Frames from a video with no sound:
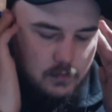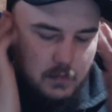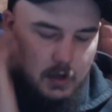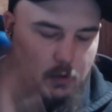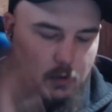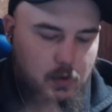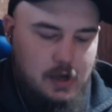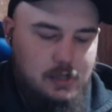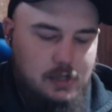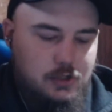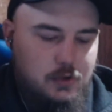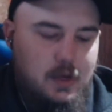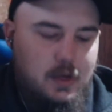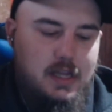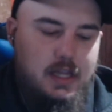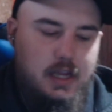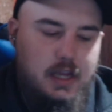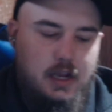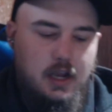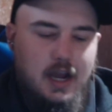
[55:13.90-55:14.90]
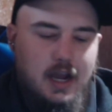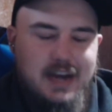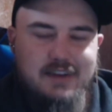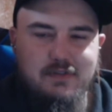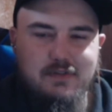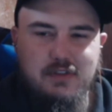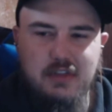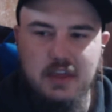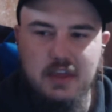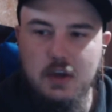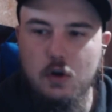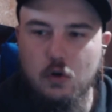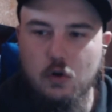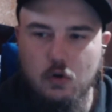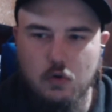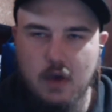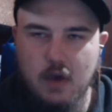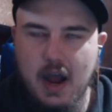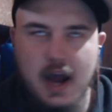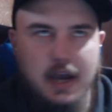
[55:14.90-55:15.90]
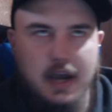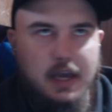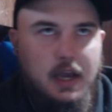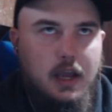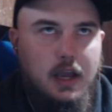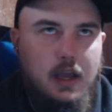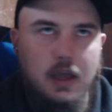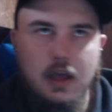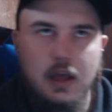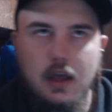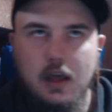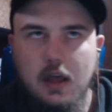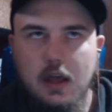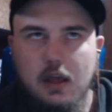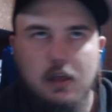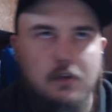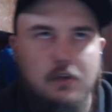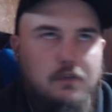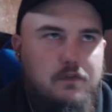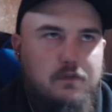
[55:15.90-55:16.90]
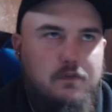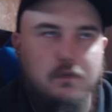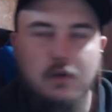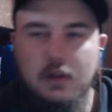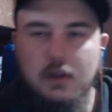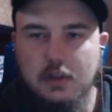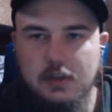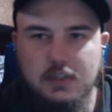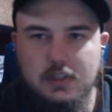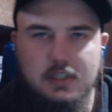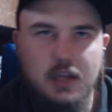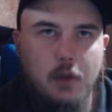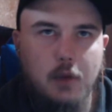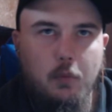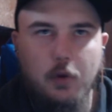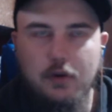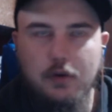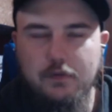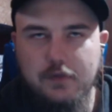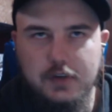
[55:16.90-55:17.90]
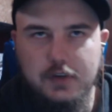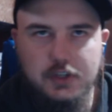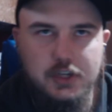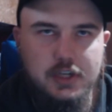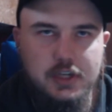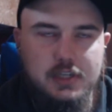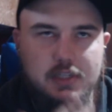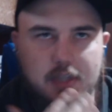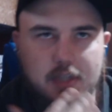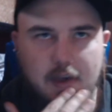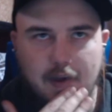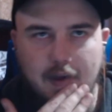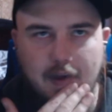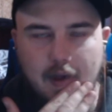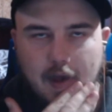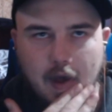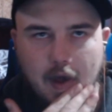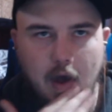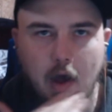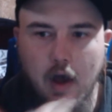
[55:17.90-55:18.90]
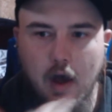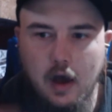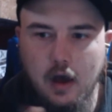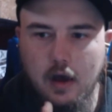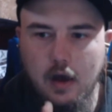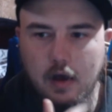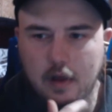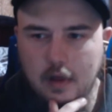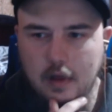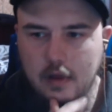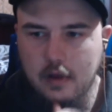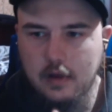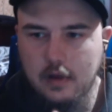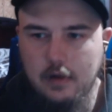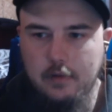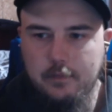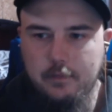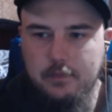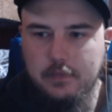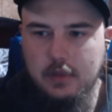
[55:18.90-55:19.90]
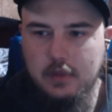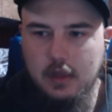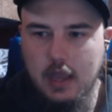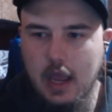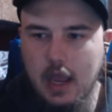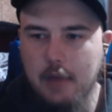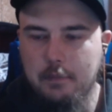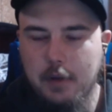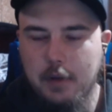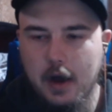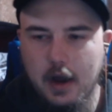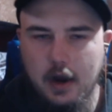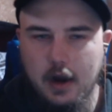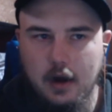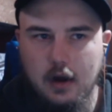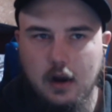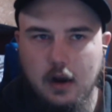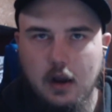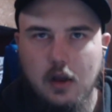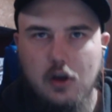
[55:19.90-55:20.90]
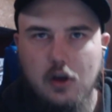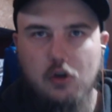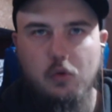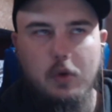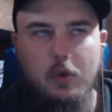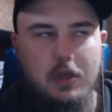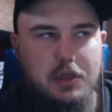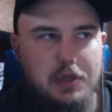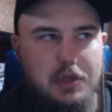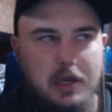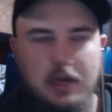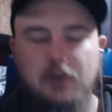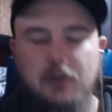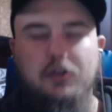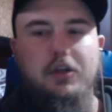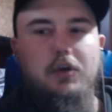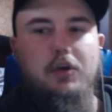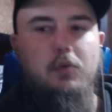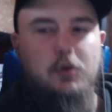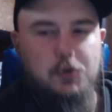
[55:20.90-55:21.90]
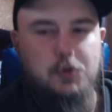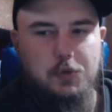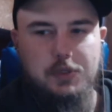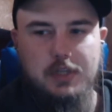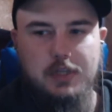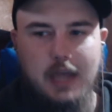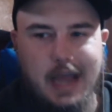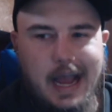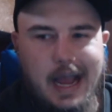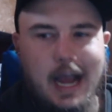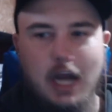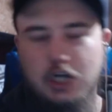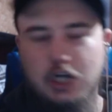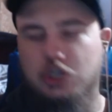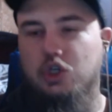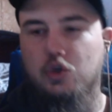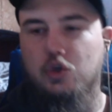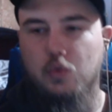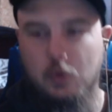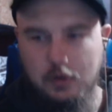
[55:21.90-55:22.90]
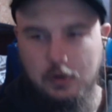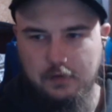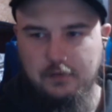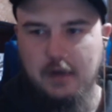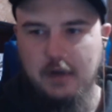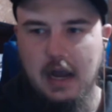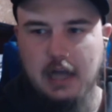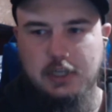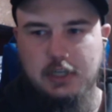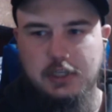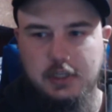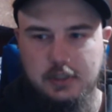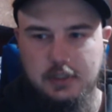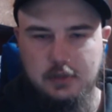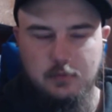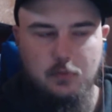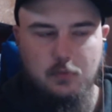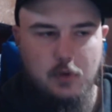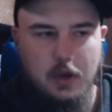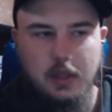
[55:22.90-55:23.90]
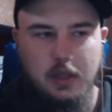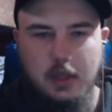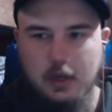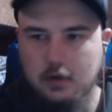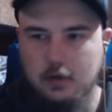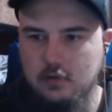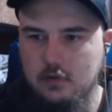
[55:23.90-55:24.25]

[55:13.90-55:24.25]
right? So you had like a kind of theocratic, somewhat fascistic empire with Italy, which was actual fascism, right? Like